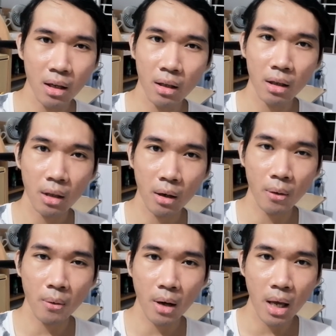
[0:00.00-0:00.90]
you
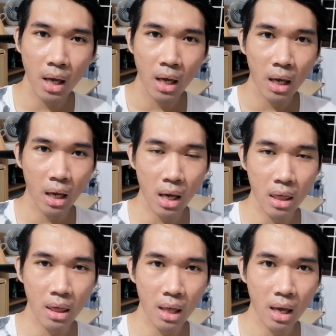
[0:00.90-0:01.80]
know?
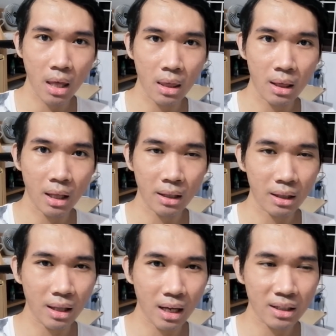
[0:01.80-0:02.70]
And then like
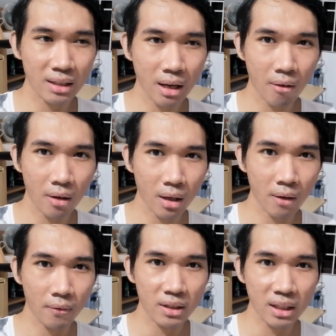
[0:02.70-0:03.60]
the next
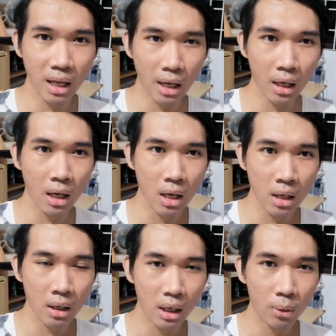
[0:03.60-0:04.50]
narrative, it's like
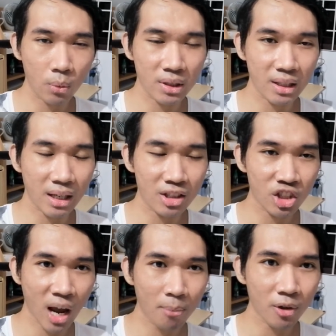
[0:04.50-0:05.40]
it was a
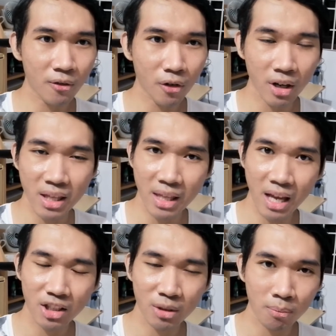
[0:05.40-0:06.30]
chapter for
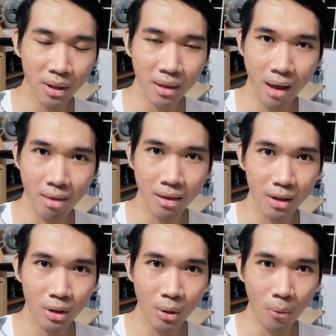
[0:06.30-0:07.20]
Inej, but then
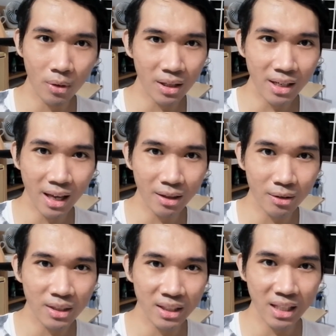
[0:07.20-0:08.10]
you don't really get
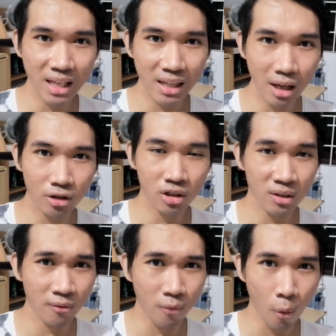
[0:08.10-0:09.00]
to see
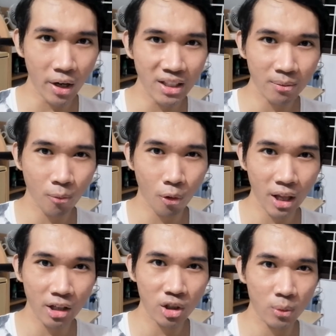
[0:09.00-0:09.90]
Inej's voice. More
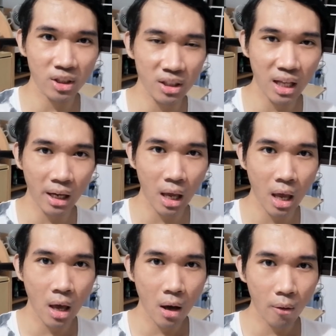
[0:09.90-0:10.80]
like she was just like,
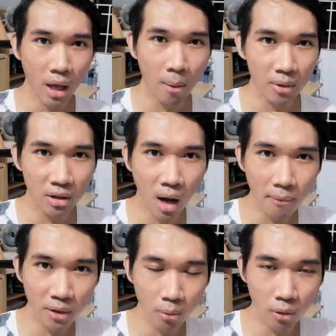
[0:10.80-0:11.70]
okay, I'm on
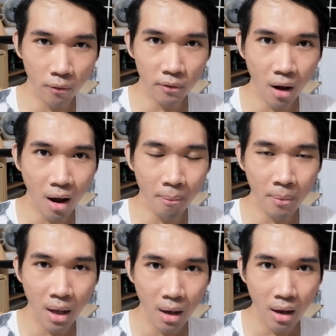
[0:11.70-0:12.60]
top of the rooftop
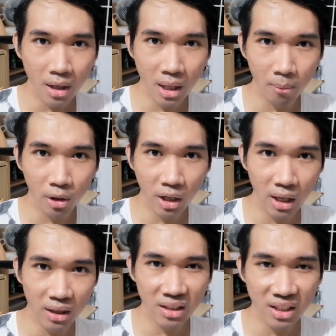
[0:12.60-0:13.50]
and then I'm looking
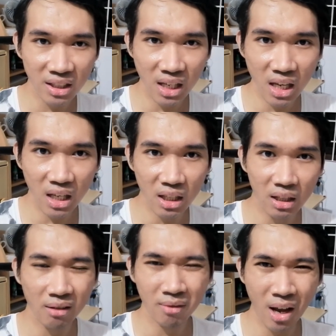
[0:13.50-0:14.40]
at the
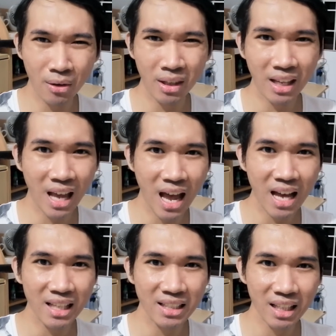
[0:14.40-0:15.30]
scene down at
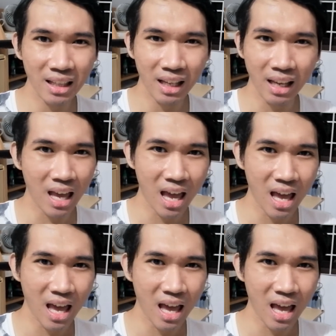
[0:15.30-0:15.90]
Kaz and like